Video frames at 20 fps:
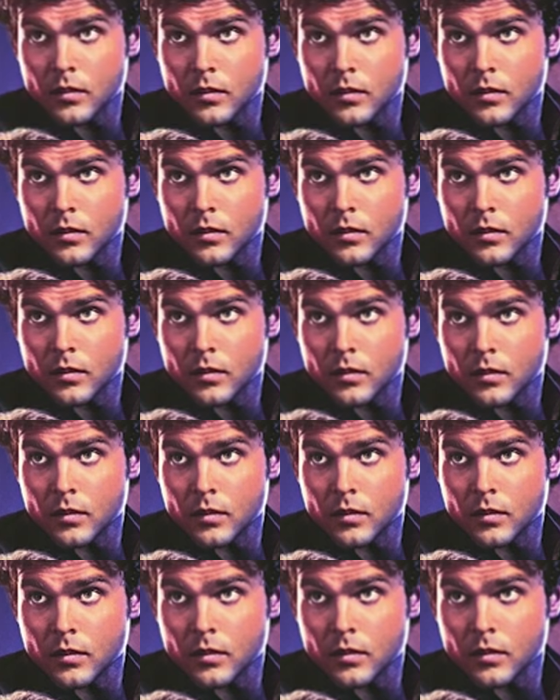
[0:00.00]

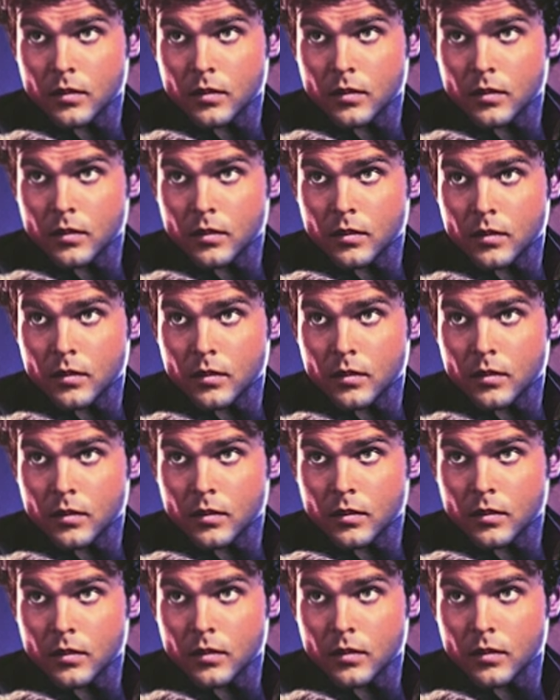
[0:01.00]

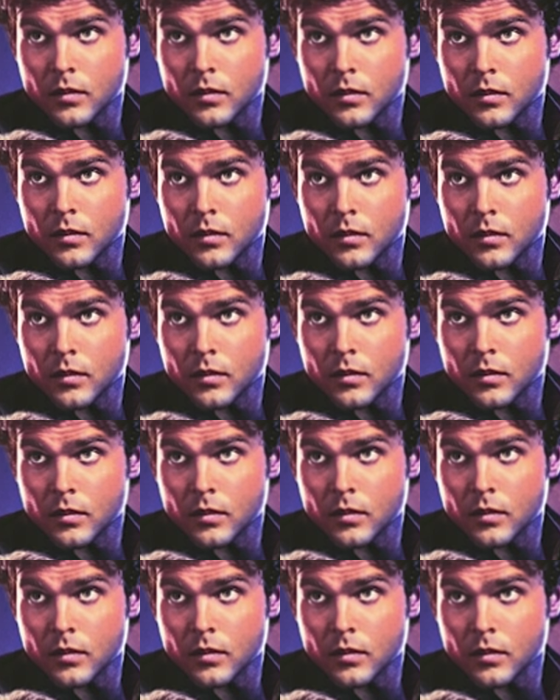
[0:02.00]

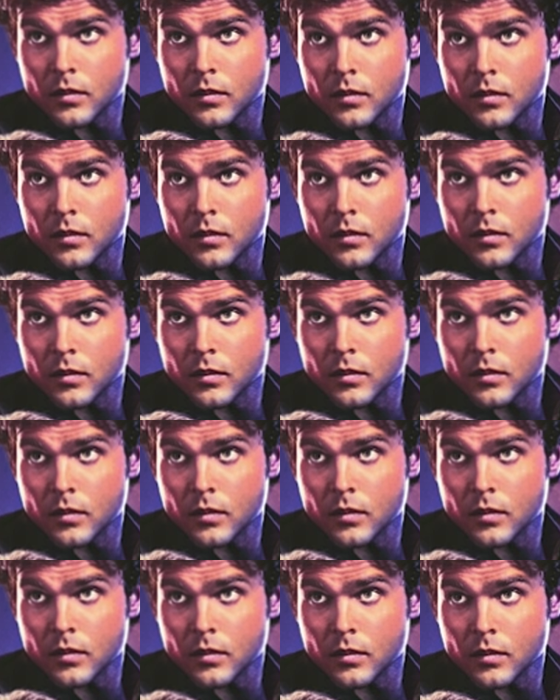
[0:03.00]

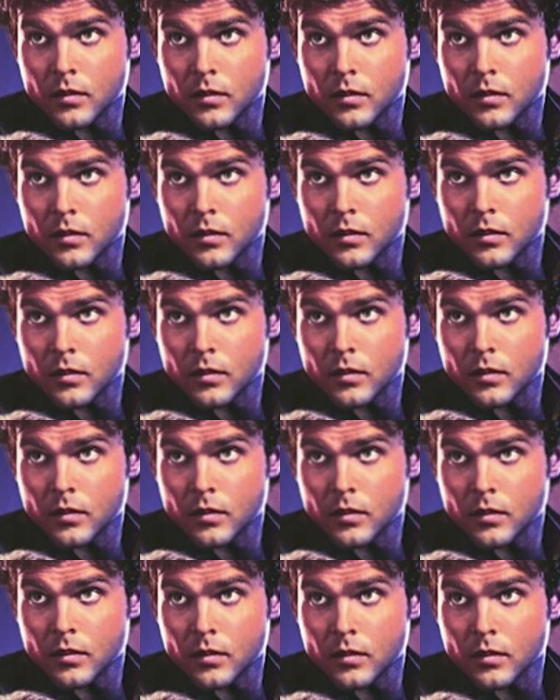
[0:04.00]

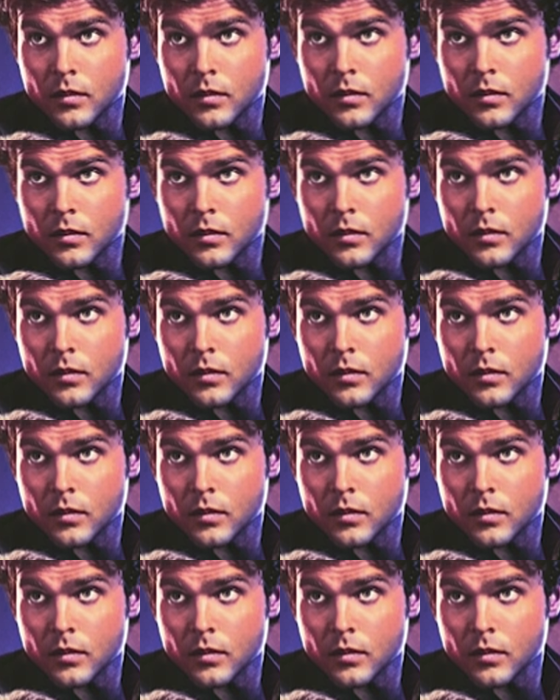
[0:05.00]
[no speech]